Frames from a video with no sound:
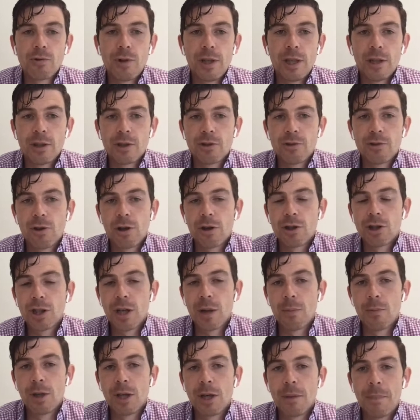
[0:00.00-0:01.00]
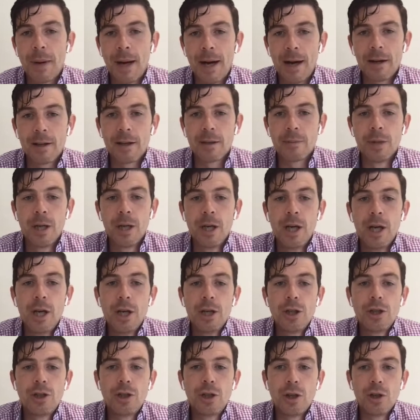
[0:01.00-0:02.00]
post reconstruction, and we compared
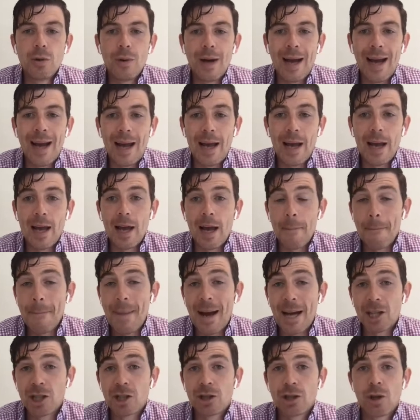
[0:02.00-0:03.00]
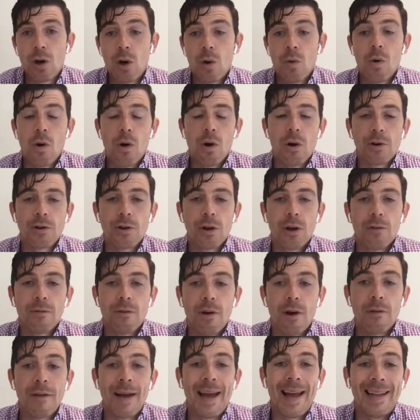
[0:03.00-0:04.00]
them to a matched
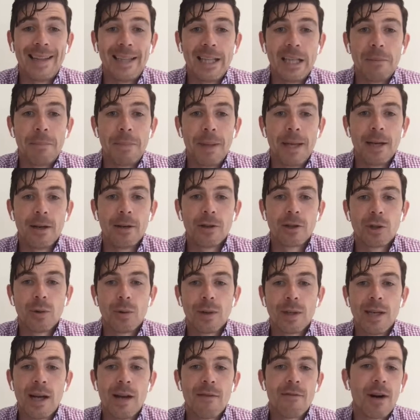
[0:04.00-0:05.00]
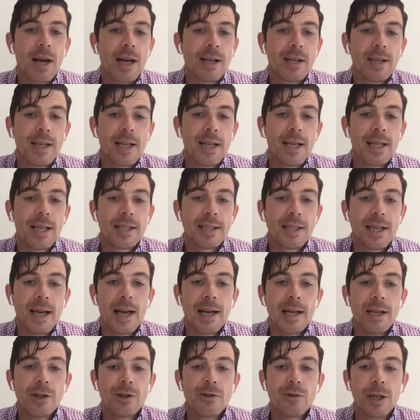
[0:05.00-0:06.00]
cohort of healthy peers who had never had an
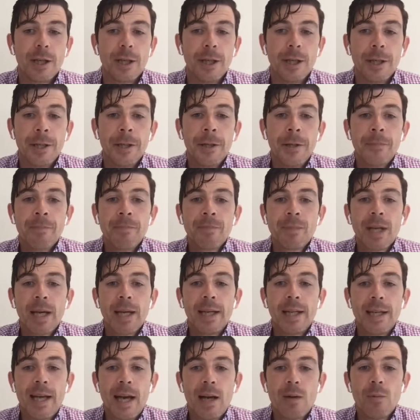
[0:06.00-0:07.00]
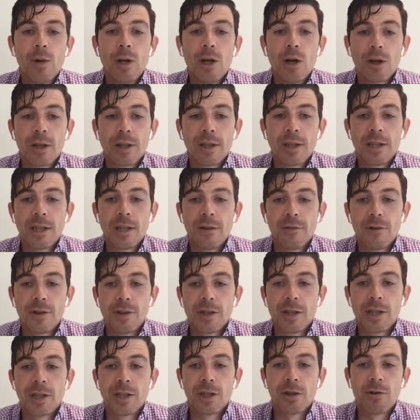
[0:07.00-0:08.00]
ACL injury. And again, we looked at the
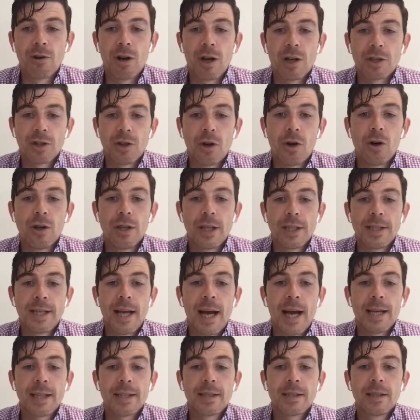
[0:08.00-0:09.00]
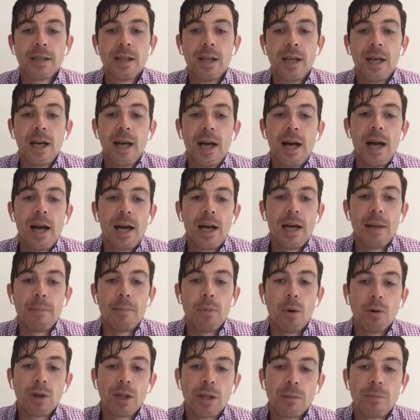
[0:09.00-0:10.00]
differences across all the tests,
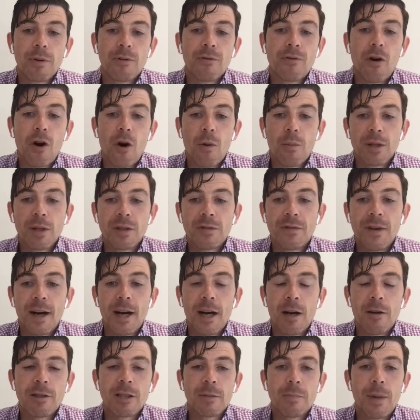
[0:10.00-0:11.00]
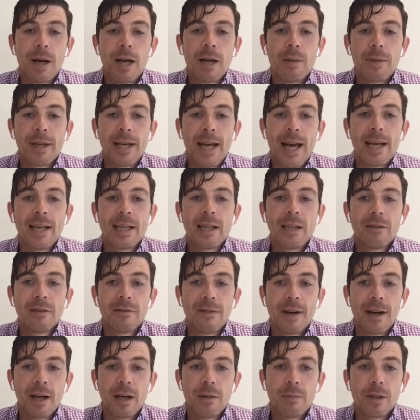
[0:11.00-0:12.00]
both in performance variables and
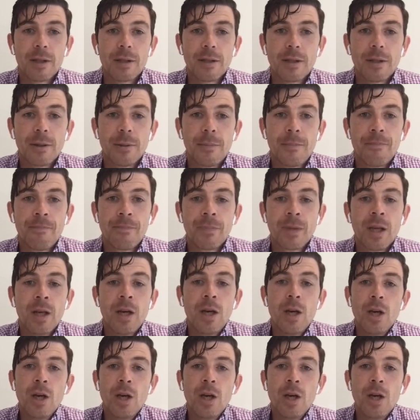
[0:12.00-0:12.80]
biomechanical variables.